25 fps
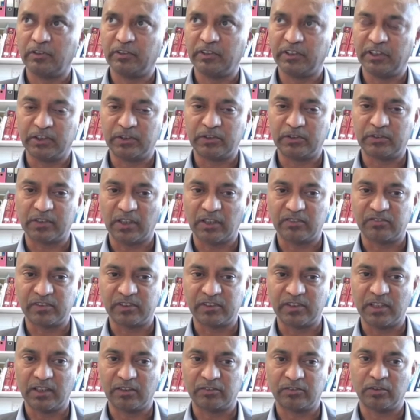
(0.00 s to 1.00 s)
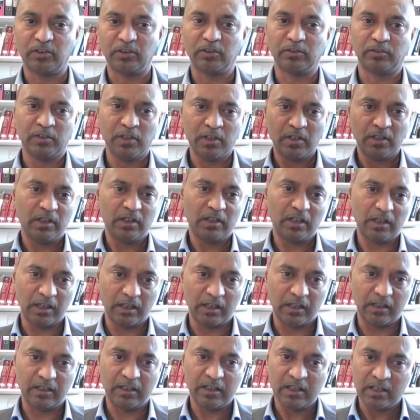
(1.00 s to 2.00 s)
well we need to consider. So
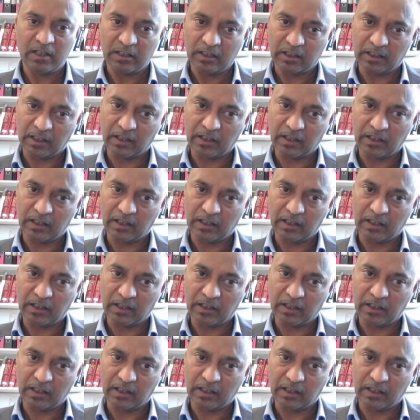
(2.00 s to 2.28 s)
the